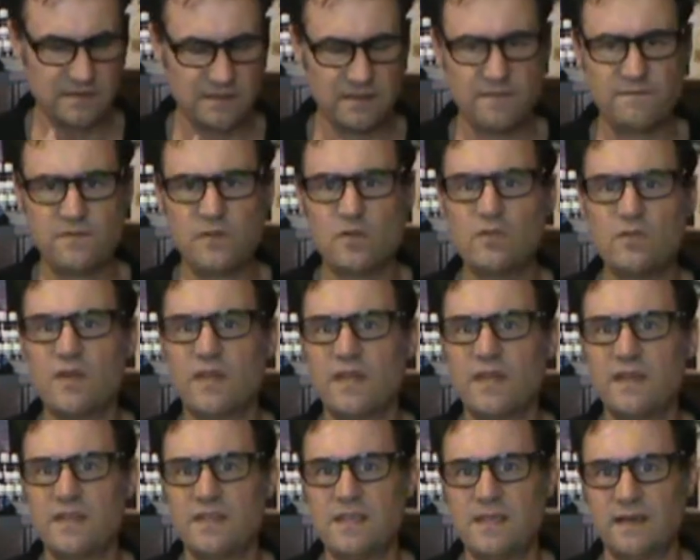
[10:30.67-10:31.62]
If you're not
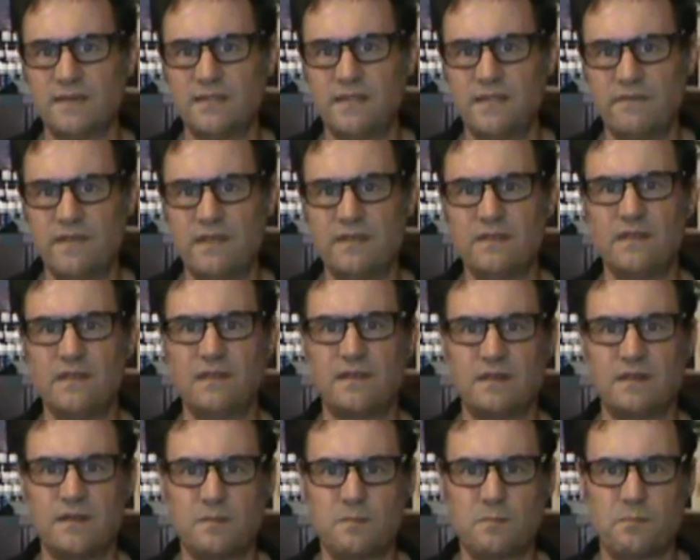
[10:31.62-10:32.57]
getting Young Living,
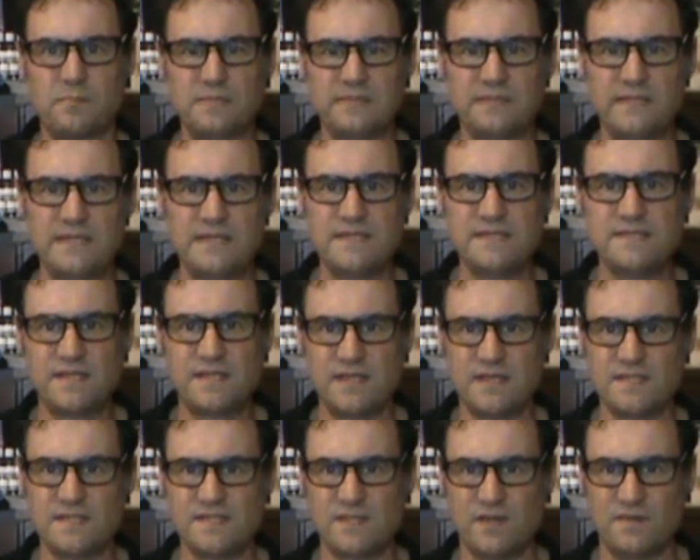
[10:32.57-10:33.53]
please get
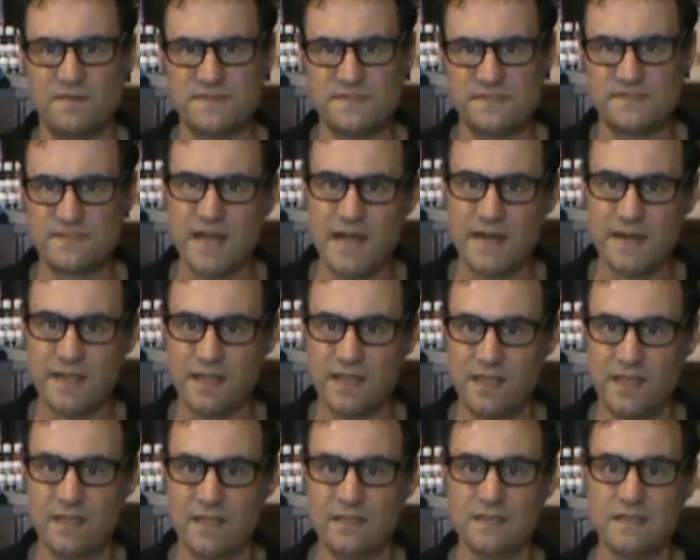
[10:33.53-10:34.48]
yourself a starter
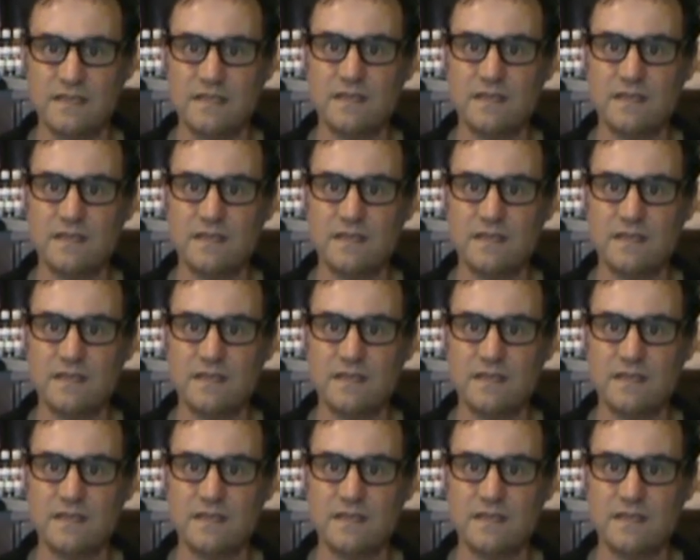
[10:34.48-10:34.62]
kit.